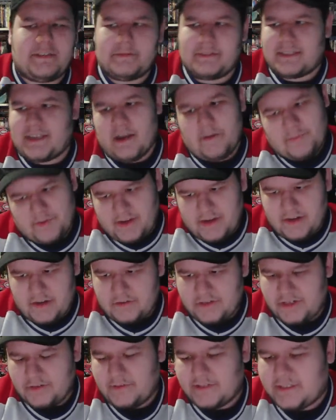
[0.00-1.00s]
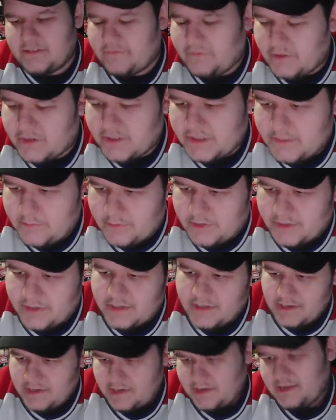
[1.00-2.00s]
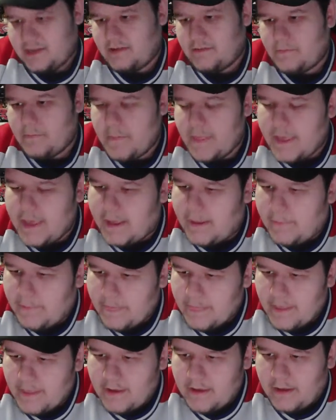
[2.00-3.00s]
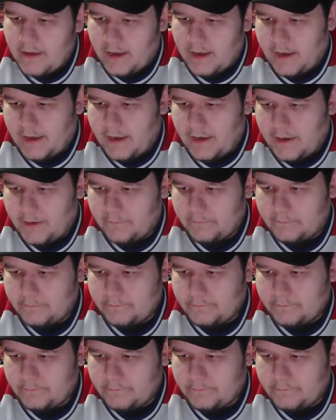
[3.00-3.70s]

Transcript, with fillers: with the company. I know she was at first, but yeah. Oh,